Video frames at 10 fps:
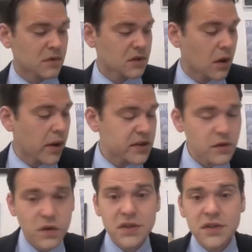All right, so
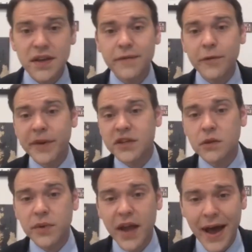this is the information that
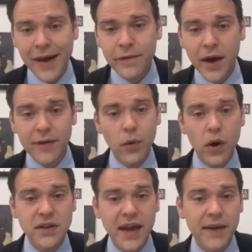we have. I've
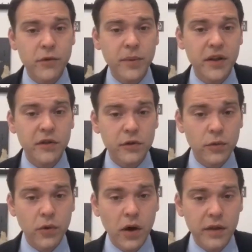walked everybody
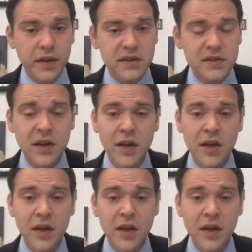through all this.